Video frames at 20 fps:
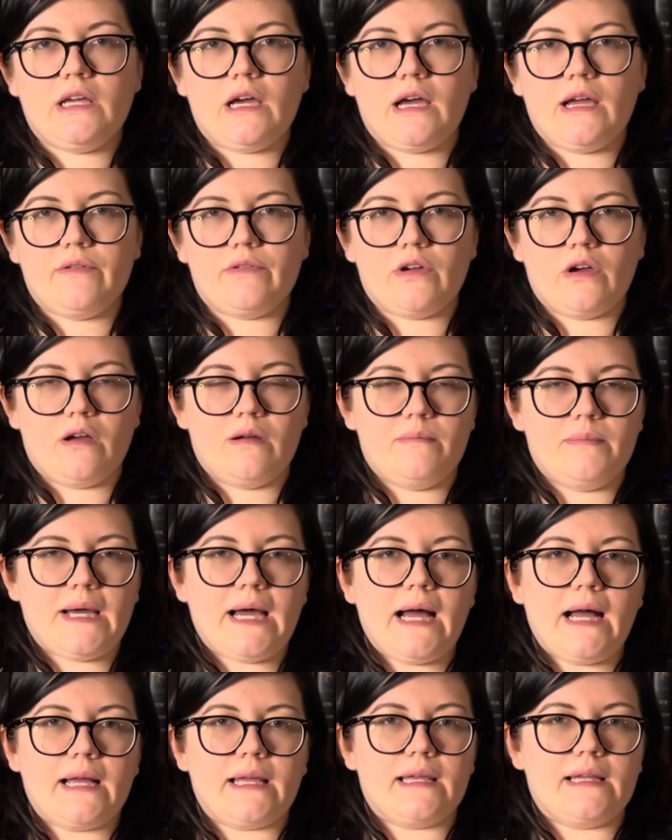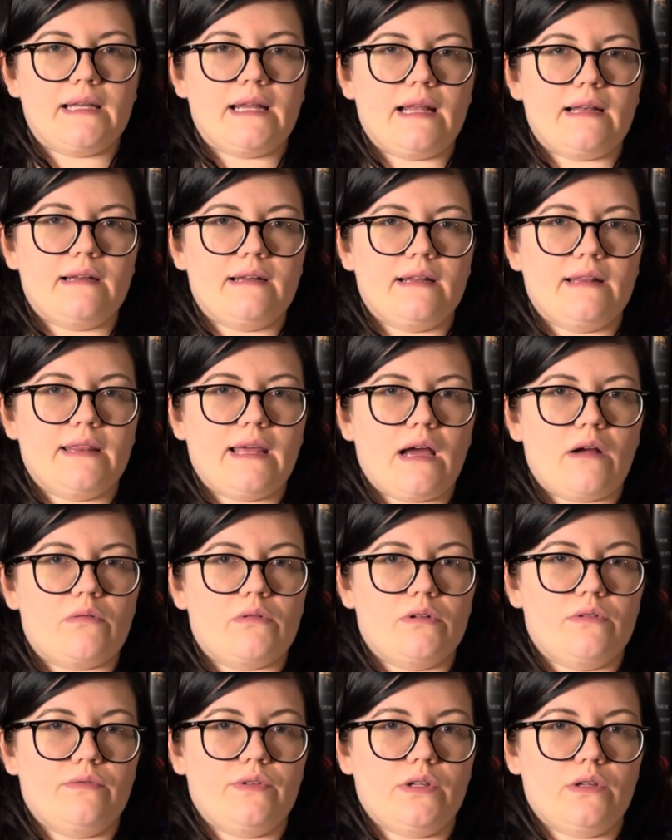I've gone back and edited that
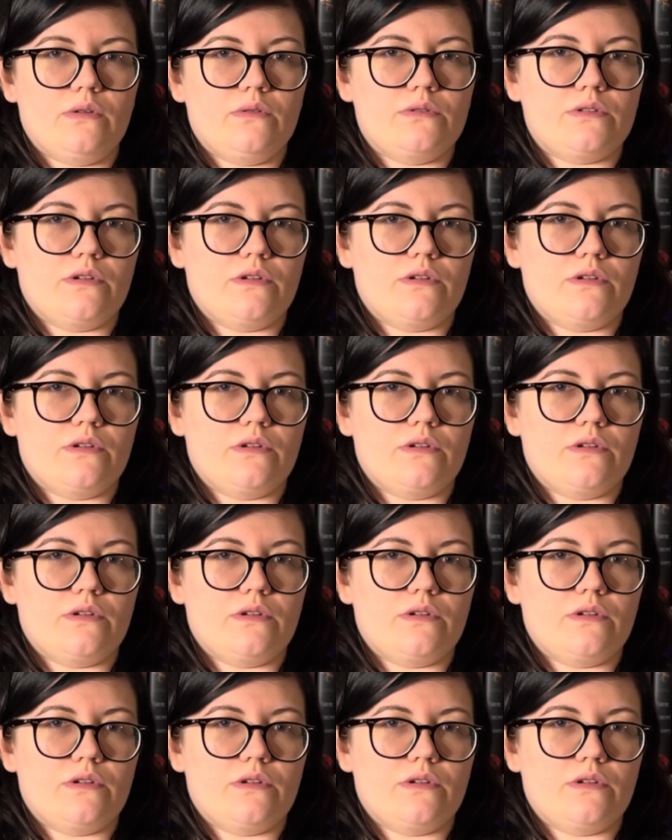review